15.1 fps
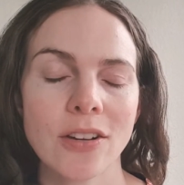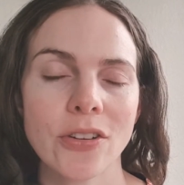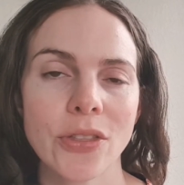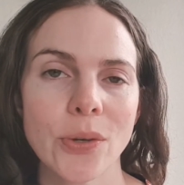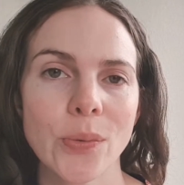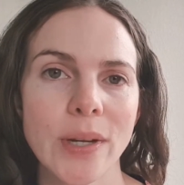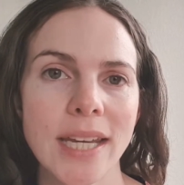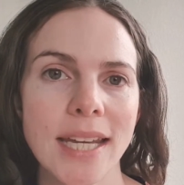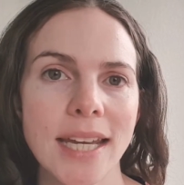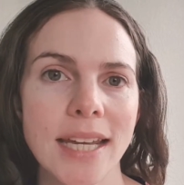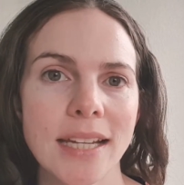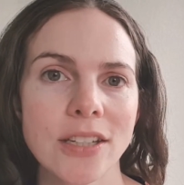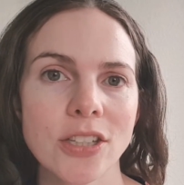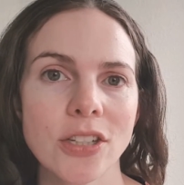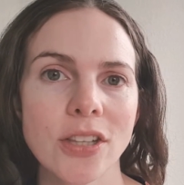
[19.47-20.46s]
on the
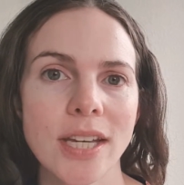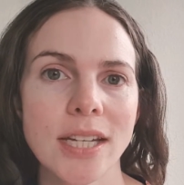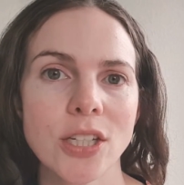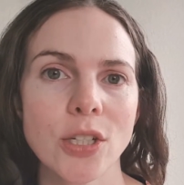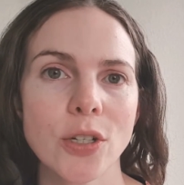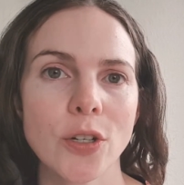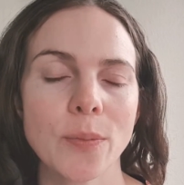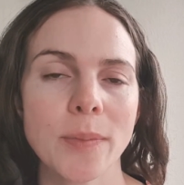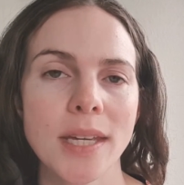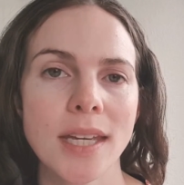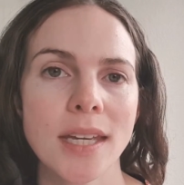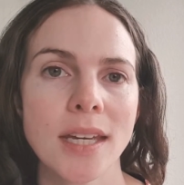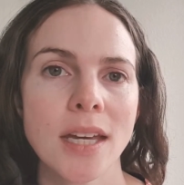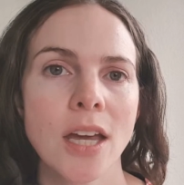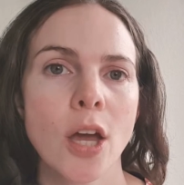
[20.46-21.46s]
weekend so that took
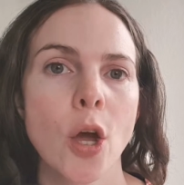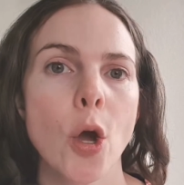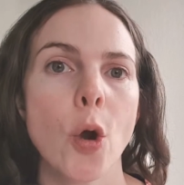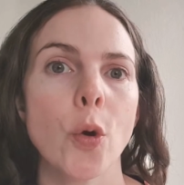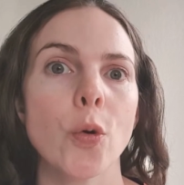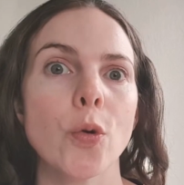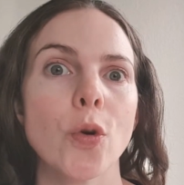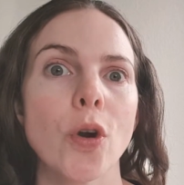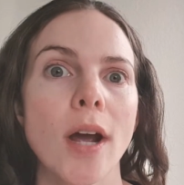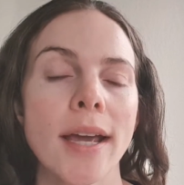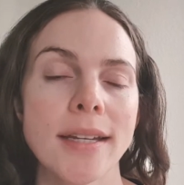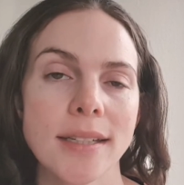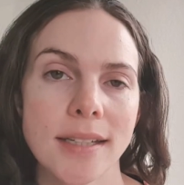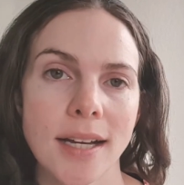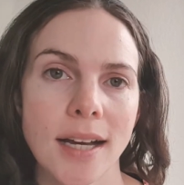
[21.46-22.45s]
me
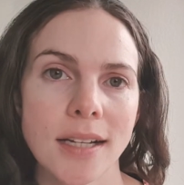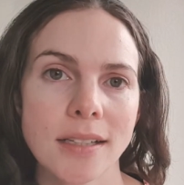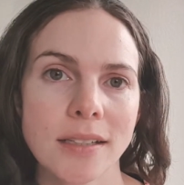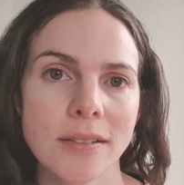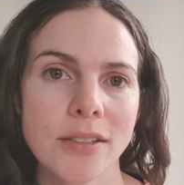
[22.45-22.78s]
right down.